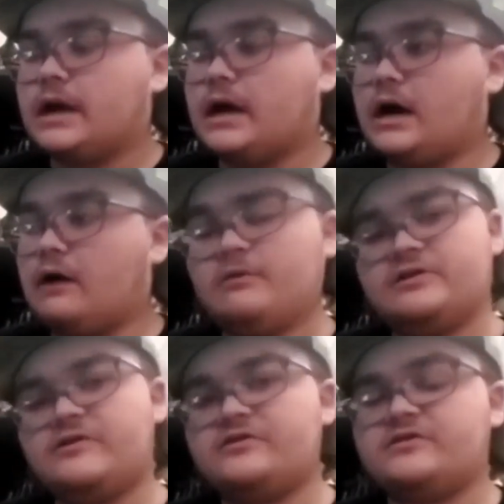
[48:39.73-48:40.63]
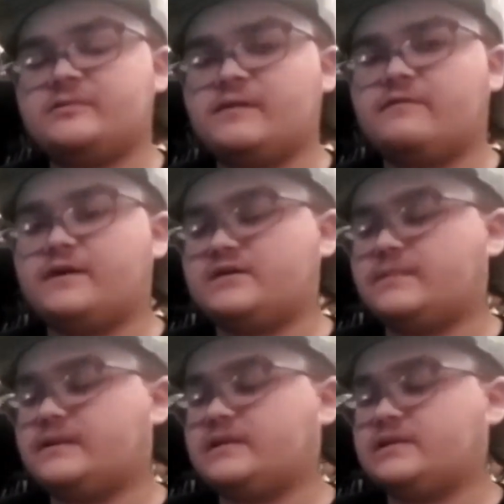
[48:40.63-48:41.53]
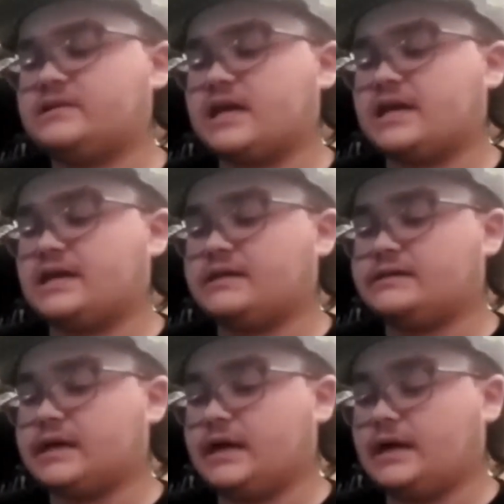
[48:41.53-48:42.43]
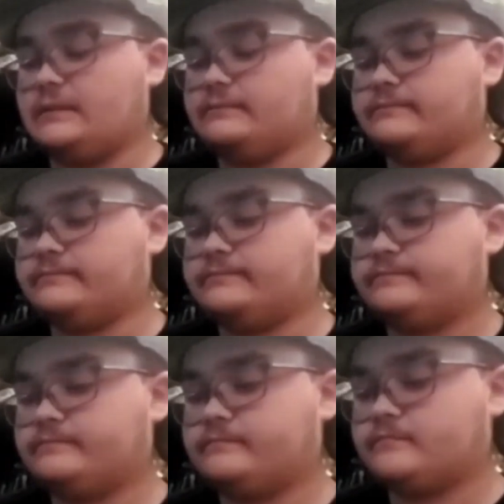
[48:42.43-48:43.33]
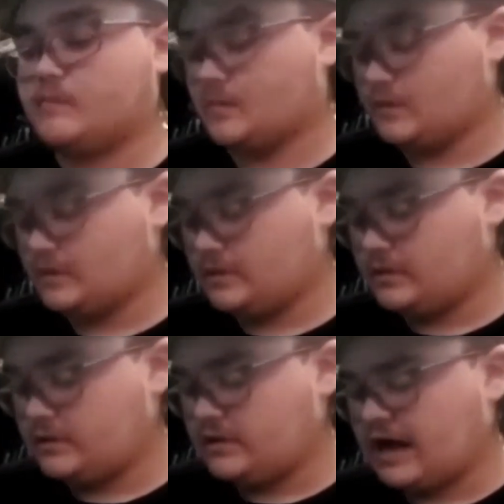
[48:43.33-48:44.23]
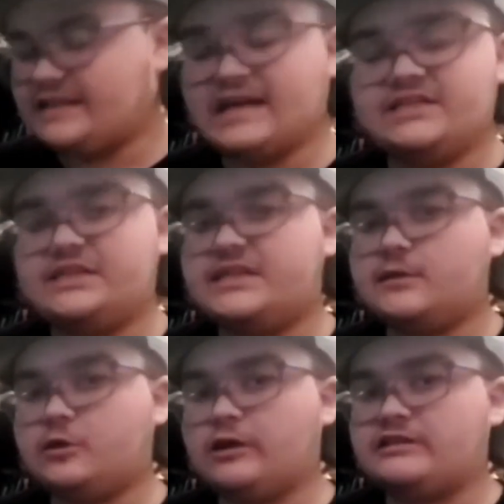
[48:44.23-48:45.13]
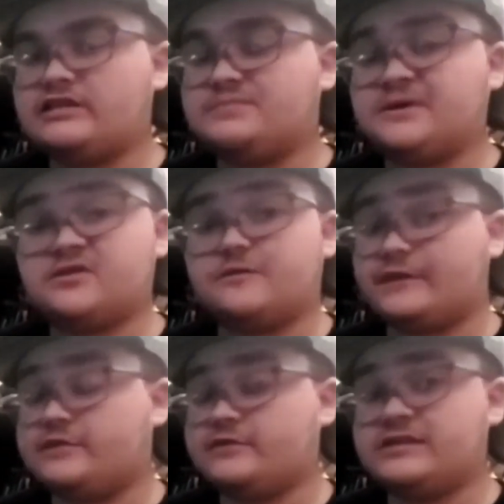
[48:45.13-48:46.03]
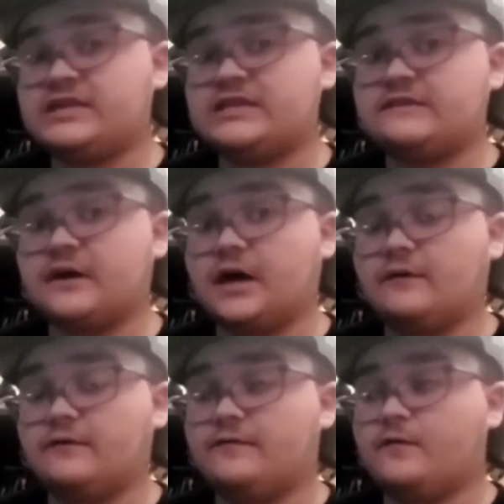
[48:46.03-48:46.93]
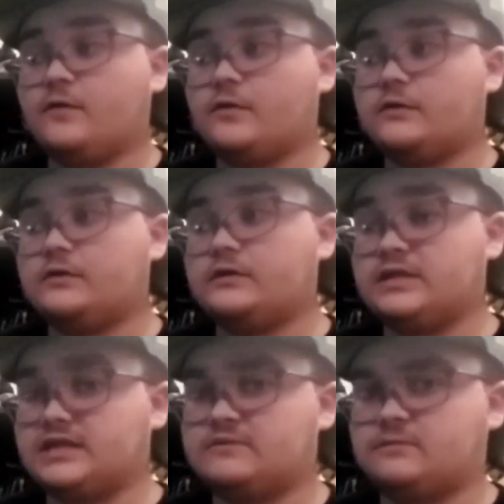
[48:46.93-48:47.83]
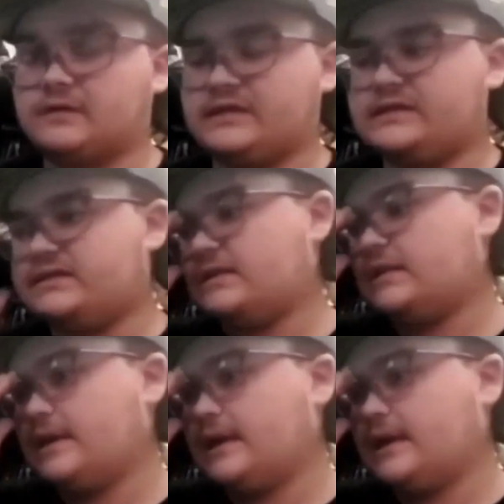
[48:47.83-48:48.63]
I was talking to some of my friends about this, and I actually did look at the special features disc for this release.